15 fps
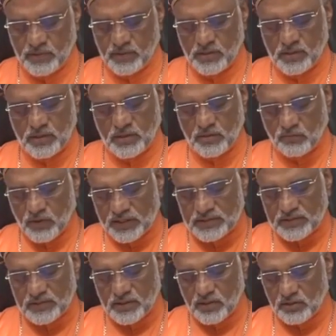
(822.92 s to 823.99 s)
One
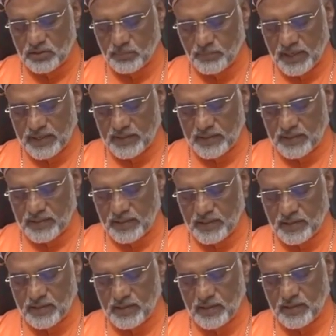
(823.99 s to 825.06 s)
third of the
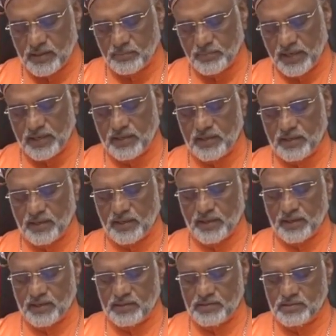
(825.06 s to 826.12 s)

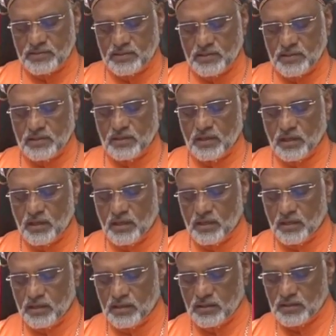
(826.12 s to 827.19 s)
Malankarites are
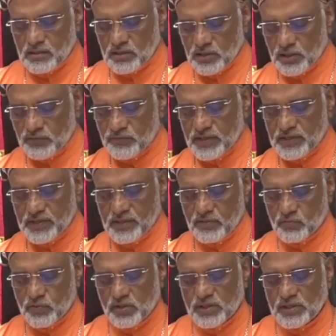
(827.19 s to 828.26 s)
living and
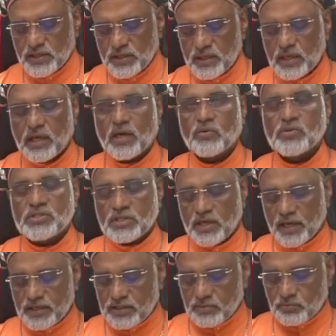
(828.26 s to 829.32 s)
working outside
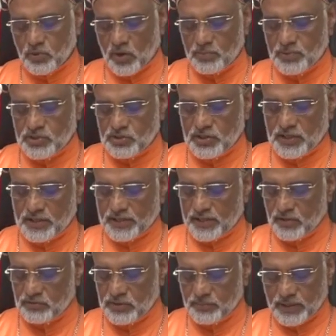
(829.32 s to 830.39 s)
the proper territory of
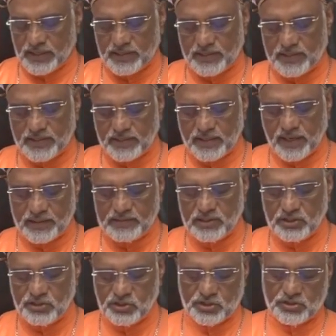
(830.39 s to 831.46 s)
the Malankara Catholic
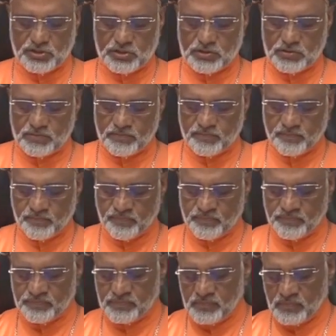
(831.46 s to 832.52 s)
Church.
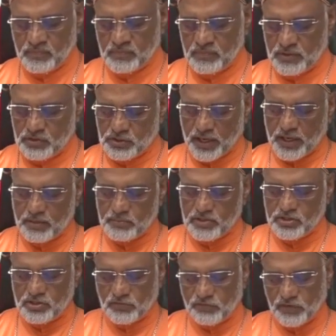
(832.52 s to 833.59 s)
The same is
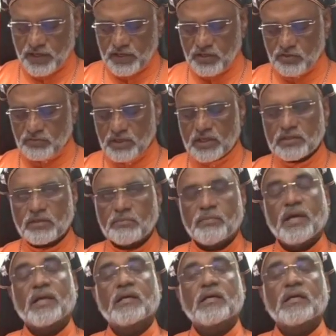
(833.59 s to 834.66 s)
the fate of the other
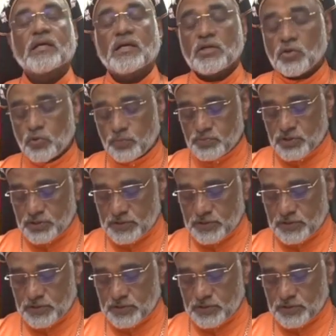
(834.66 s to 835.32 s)
Malankara groups.